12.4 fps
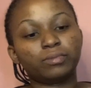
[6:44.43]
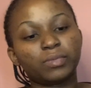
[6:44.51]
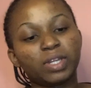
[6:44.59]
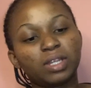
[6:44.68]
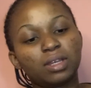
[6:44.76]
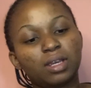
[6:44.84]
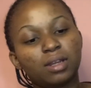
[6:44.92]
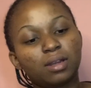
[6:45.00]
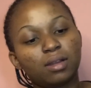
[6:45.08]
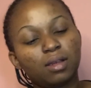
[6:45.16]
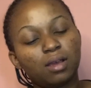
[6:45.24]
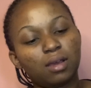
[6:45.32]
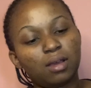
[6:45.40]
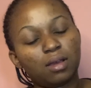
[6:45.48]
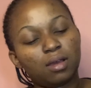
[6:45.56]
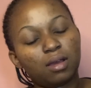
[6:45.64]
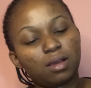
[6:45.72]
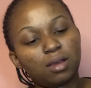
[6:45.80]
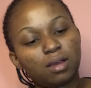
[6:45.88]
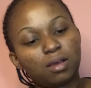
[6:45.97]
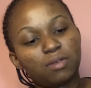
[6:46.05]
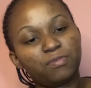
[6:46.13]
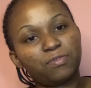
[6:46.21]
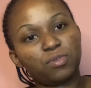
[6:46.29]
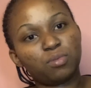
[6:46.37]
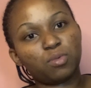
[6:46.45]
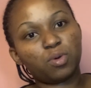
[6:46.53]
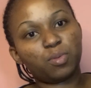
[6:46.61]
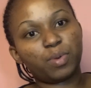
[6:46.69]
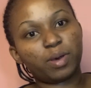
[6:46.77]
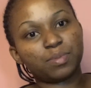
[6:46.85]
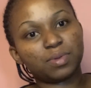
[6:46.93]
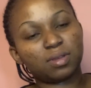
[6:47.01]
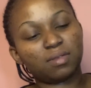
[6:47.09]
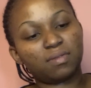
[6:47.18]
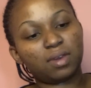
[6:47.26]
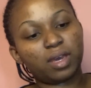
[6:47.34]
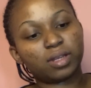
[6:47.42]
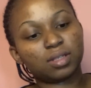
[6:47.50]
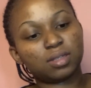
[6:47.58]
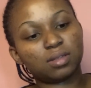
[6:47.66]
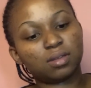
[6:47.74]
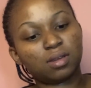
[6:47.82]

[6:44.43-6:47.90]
And then a few more pumps of that.